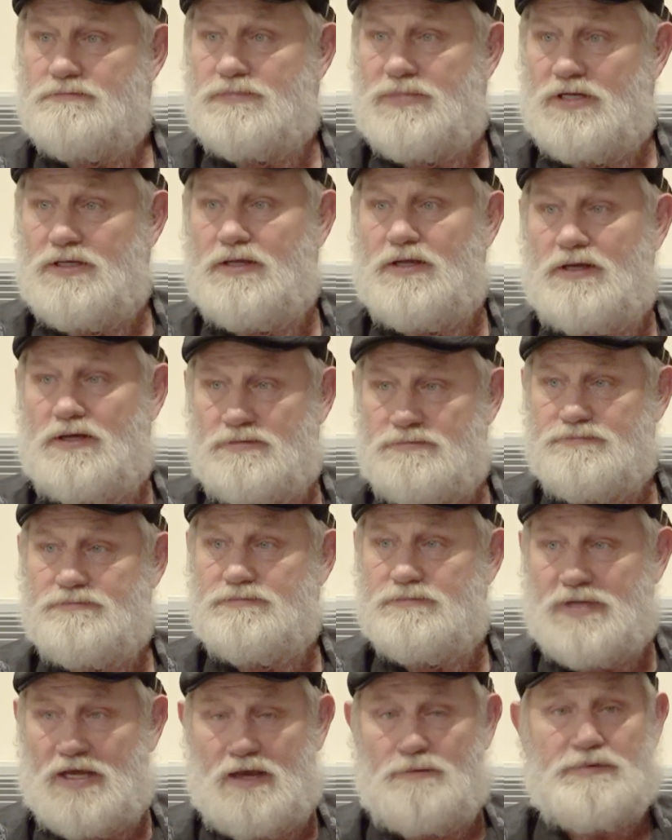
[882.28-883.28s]
But yeah,
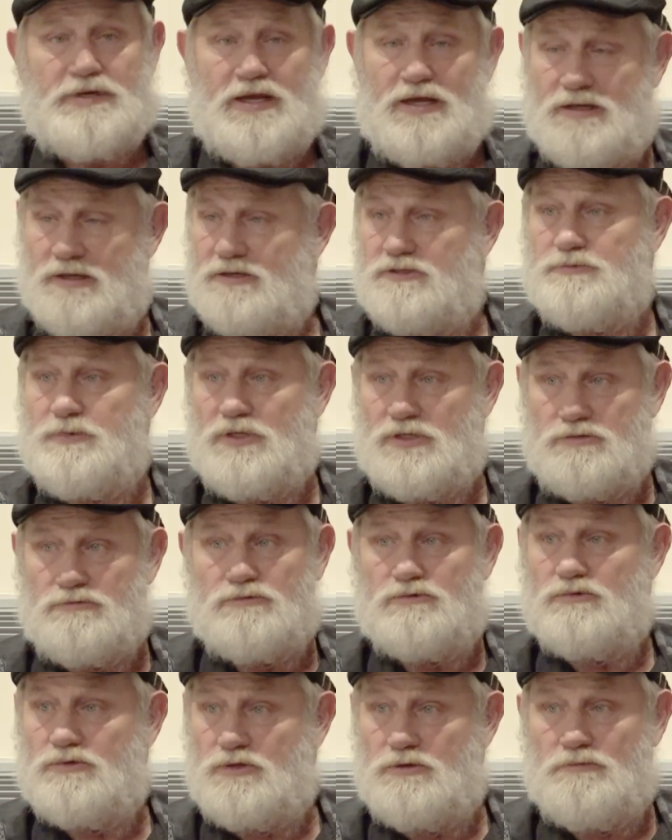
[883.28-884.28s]
Habitat has been
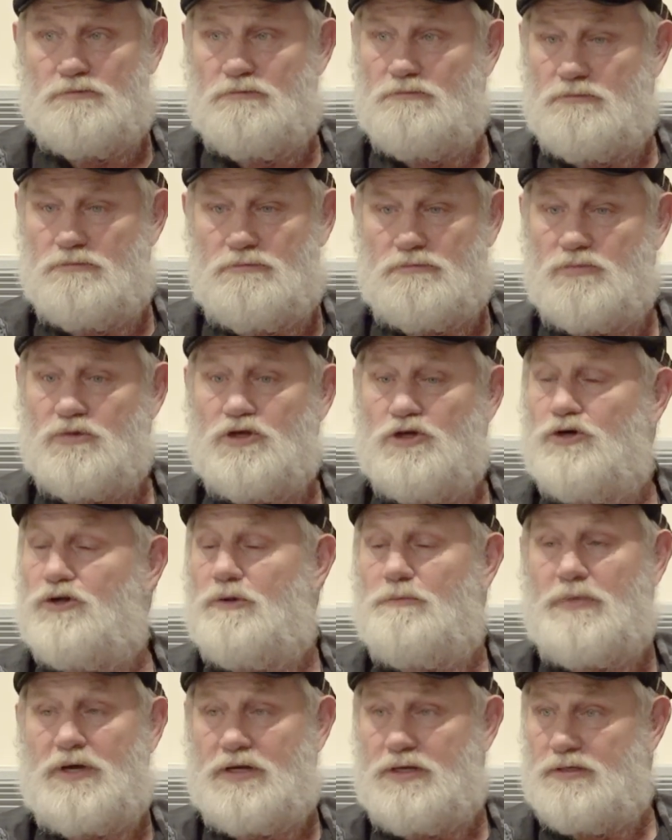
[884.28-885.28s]

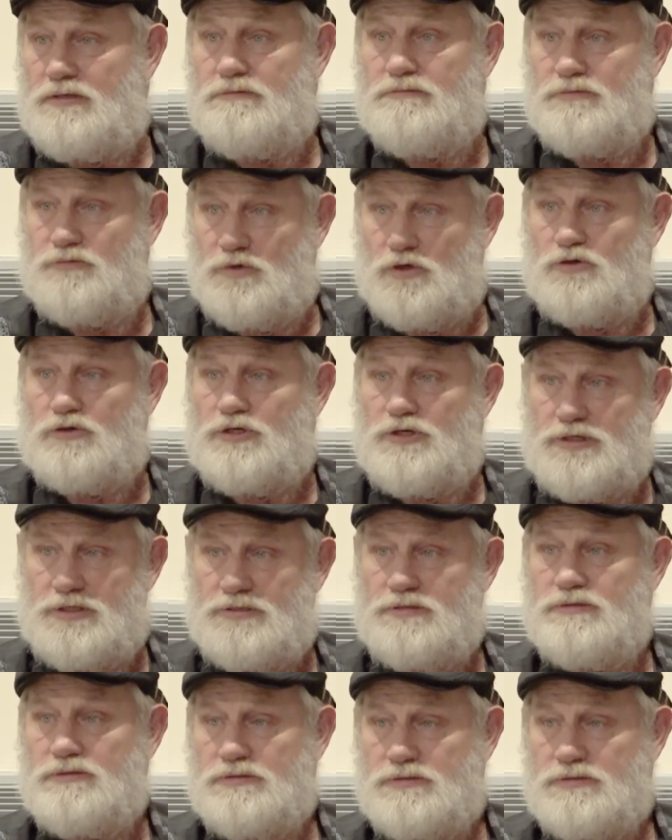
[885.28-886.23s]
good to me, real good.